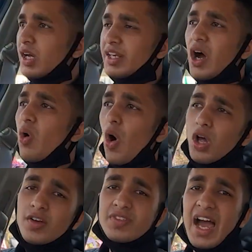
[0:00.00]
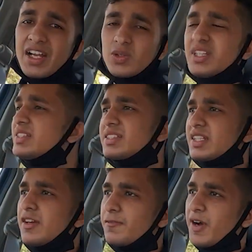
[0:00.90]
Now, all of that is
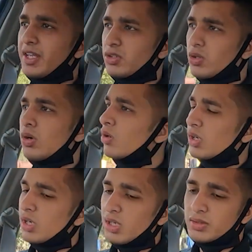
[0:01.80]
still fine, you know.